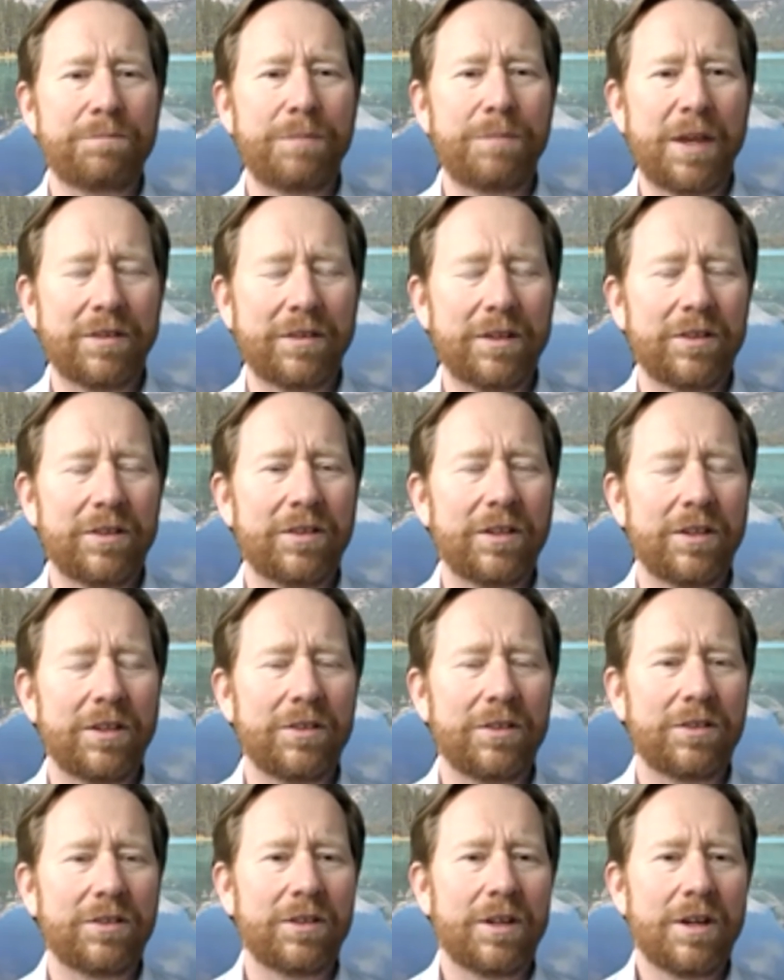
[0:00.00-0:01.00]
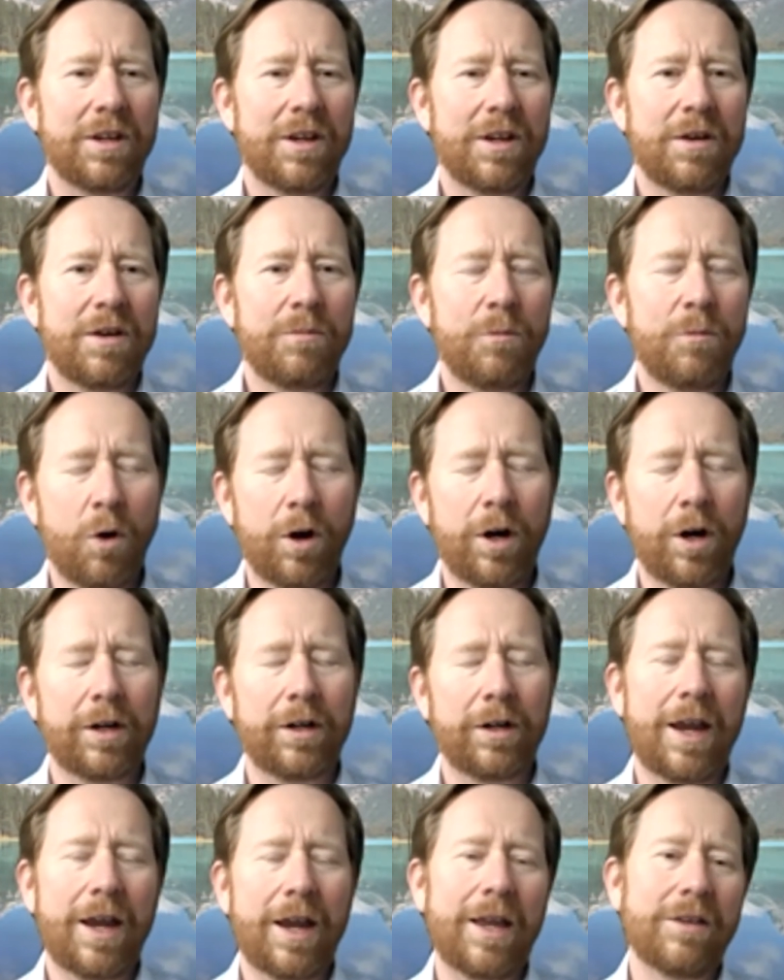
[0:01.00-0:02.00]
businesses,
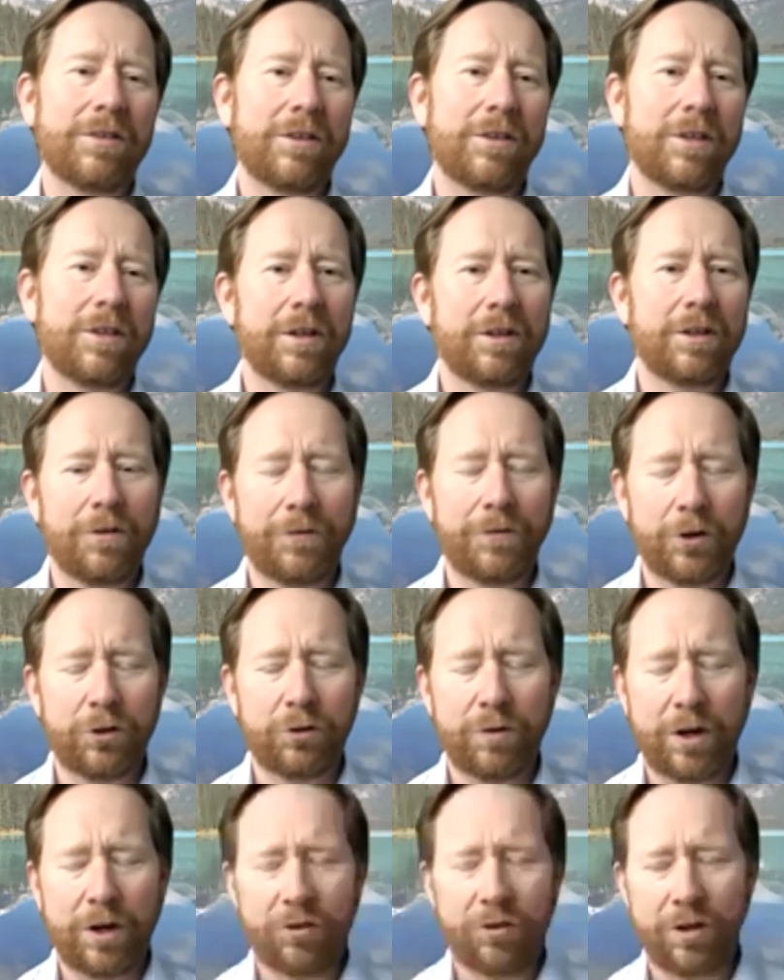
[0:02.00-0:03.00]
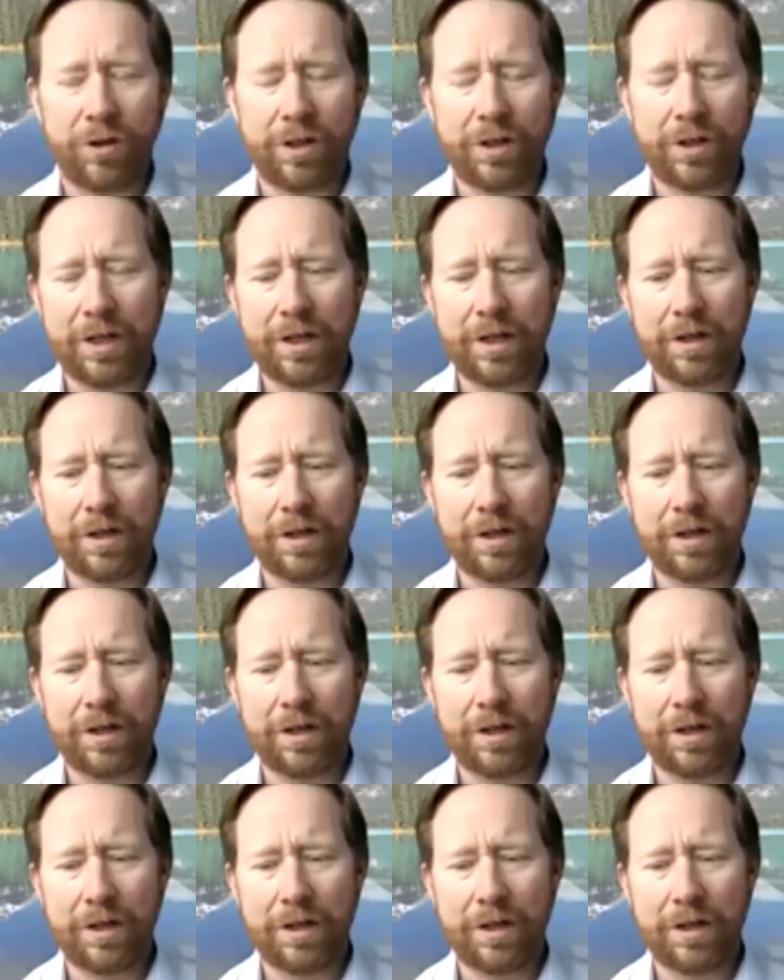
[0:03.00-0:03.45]
more, I guess, to your first question on